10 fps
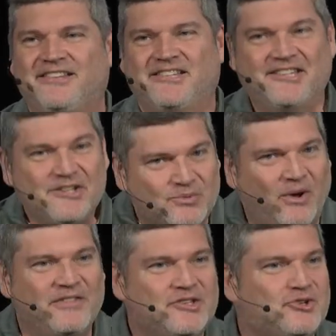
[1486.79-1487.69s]
This is
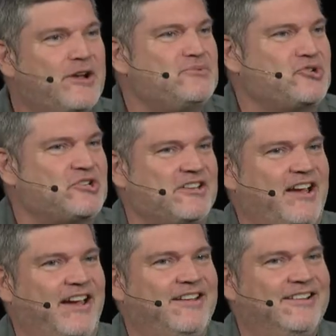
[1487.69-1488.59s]
what the scriptures
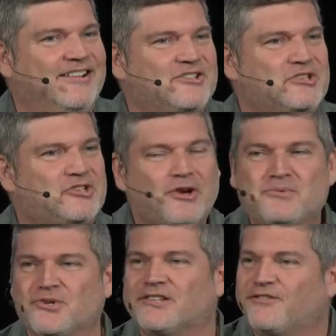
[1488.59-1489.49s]
say. So the
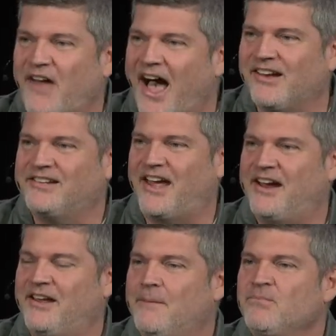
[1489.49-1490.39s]
scripture is
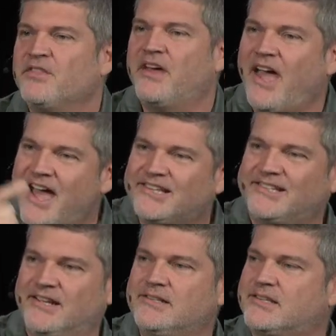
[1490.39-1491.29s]
validating the
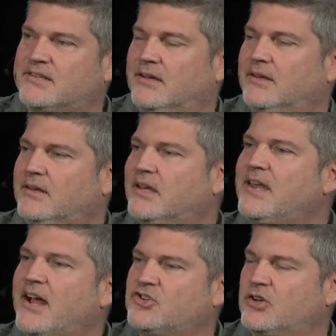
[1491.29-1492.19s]
essence
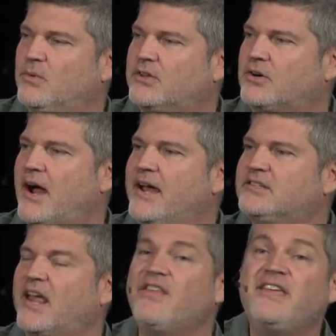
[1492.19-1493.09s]
connection with
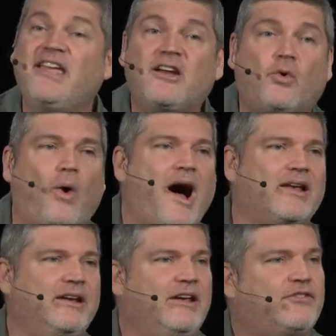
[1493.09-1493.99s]
Christ and the
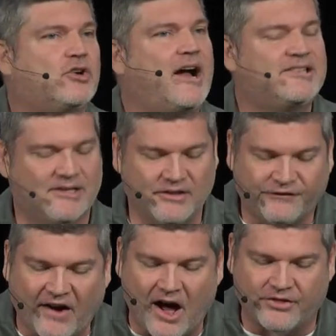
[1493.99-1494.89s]
equality of Christ and the
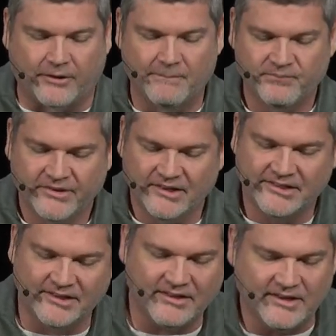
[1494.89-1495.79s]
Father.
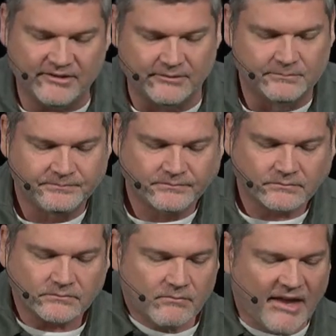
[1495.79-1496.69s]
Listen to this.
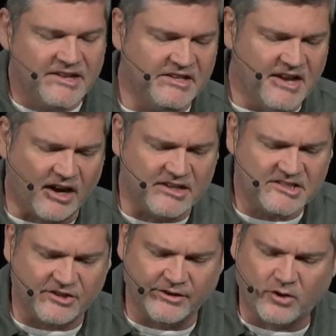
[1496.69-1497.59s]
And did not
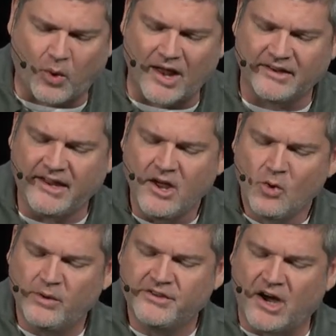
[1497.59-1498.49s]
consider equality
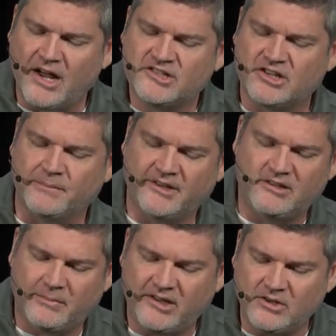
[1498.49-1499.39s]
with God
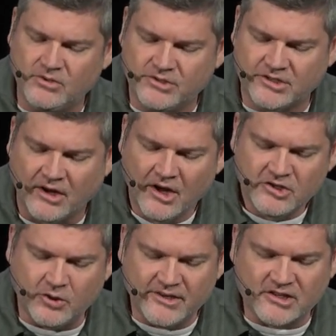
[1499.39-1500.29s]
something to be used
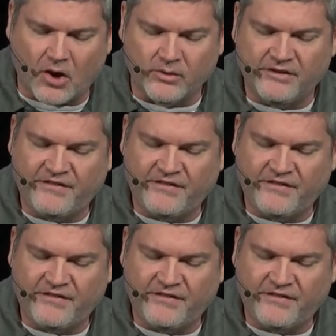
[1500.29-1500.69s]
to his own